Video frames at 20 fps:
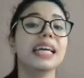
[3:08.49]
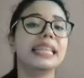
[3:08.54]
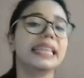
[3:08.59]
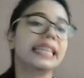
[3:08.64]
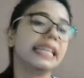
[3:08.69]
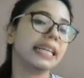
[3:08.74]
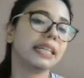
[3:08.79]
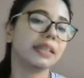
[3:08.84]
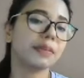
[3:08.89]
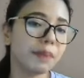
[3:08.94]

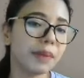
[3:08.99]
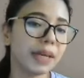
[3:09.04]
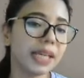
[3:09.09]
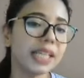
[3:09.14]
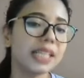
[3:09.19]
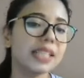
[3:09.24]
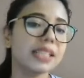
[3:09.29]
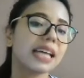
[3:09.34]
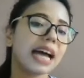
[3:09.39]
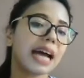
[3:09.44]
that
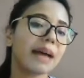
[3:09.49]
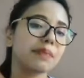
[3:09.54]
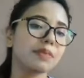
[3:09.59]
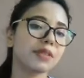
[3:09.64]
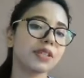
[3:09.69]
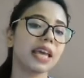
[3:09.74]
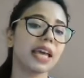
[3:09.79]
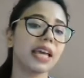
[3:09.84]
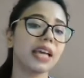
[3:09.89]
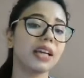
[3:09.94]
means I'm
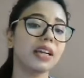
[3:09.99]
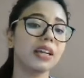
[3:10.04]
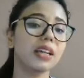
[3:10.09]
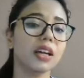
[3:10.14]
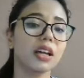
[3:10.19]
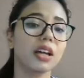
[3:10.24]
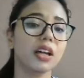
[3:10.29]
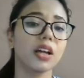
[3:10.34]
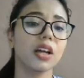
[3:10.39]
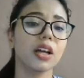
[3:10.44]
saying,
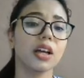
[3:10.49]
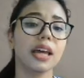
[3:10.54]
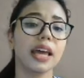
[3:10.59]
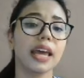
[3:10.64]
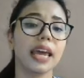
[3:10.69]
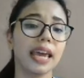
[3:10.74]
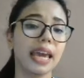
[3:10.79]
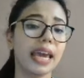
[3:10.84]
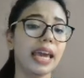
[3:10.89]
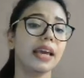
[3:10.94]

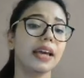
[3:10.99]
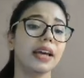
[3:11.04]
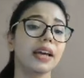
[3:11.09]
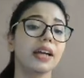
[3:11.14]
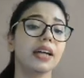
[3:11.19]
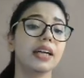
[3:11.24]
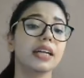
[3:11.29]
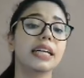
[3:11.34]
hey,